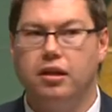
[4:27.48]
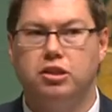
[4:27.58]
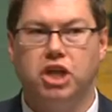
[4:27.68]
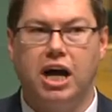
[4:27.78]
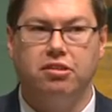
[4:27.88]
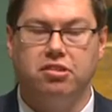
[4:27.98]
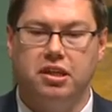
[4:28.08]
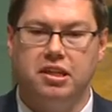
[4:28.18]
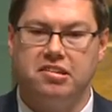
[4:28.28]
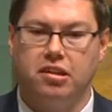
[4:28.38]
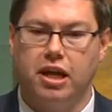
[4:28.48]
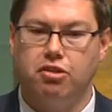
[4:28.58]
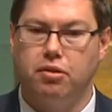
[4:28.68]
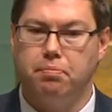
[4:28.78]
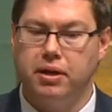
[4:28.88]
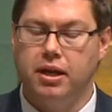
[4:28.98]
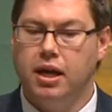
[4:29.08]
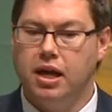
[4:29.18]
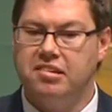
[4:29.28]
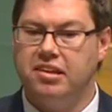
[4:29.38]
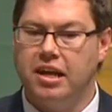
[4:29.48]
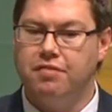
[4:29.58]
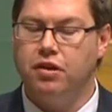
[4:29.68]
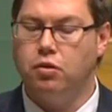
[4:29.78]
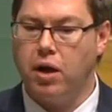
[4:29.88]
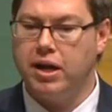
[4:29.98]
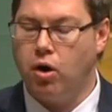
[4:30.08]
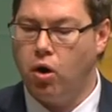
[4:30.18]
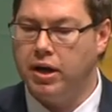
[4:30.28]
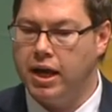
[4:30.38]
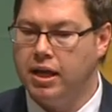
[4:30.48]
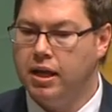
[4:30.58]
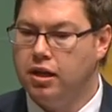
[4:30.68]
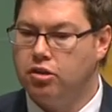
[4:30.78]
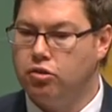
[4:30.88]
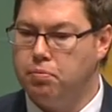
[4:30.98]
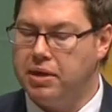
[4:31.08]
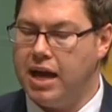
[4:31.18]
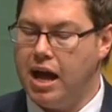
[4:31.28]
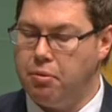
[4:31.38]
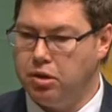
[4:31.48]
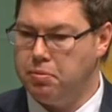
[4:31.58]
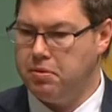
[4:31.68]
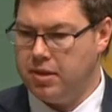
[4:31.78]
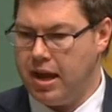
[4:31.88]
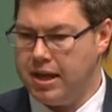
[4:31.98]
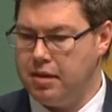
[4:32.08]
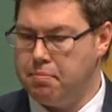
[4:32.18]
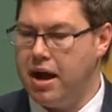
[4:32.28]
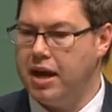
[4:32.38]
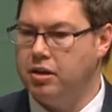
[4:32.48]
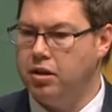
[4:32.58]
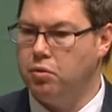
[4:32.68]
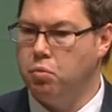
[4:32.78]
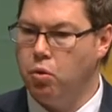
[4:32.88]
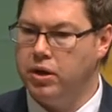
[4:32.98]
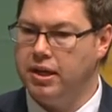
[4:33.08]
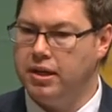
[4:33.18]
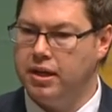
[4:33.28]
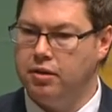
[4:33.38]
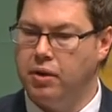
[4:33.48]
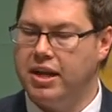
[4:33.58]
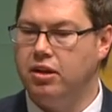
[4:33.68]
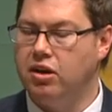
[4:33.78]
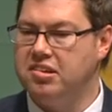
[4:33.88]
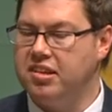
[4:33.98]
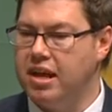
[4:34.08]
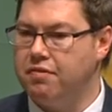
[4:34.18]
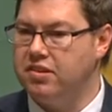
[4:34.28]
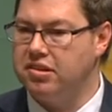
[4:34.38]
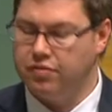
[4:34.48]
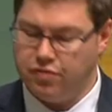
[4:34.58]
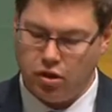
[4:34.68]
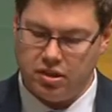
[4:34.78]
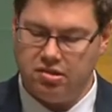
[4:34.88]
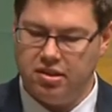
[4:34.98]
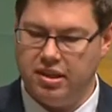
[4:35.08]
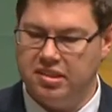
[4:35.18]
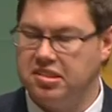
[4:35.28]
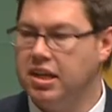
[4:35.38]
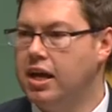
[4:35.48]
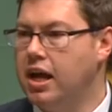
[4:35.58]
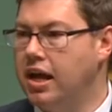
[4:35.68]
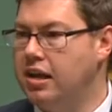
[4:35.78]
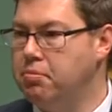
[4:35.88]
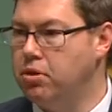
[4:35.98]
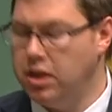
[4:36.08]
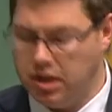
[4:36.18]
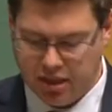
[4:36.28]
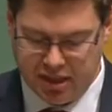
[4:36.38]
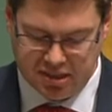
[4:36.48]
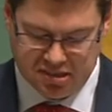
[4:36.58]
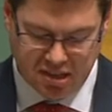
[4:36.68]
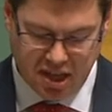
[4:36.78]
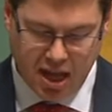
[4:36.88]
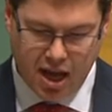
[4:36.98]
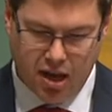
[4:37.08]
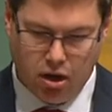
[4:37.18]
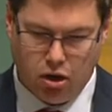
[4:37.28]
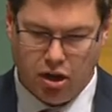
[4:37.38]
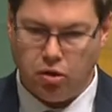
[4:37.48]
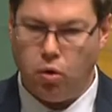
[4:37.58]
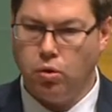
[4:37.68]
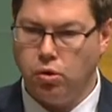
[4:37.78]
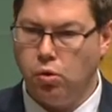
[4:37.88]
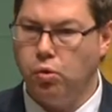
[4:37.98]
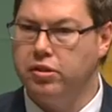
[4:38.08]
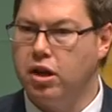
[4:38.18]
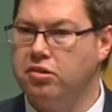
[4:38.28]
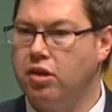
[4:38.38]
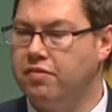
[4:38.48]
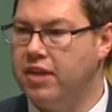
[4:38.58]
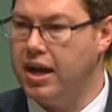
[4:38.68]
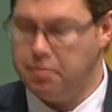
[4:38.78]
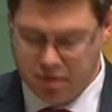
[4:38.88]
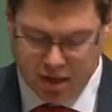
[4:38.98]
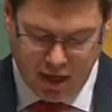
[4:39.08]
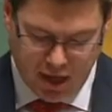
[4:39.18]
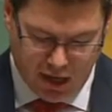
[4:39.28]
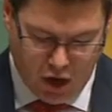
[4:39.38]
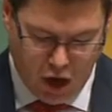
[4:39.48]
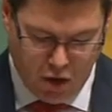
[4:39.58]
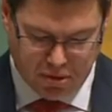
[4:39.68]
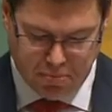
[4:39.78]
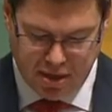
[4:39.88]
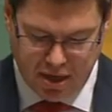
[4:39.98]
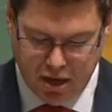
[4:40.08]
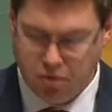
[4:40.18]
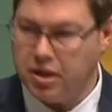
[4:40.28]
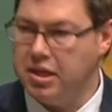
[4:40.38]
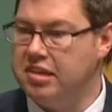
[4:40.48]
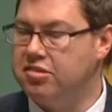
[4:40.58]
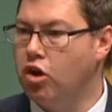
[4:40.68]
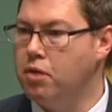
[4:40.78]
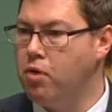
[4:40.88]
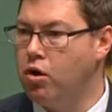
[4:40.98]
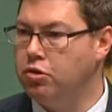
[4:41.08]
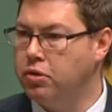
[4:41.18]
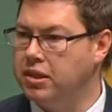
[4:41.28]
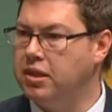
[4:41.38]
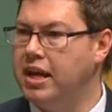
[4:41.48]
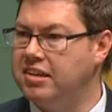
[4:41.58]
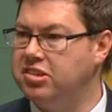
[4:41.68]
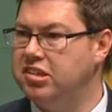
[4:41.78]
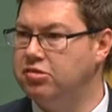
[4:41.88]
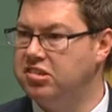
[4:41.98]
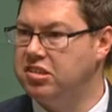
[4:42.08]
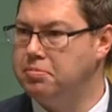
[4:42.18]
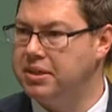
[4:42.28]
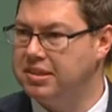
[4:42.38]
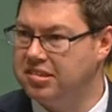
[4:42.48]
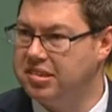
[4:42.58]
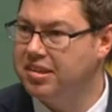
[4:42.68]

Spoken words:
Charlton in this electorate, but it's an even greater honour to be able to be taking part in awarding and recognising the efforts of volunteers and community leaders. And I'd like to honour all those I've named, and I hope to be here in a year's time honouring the next year's recipients.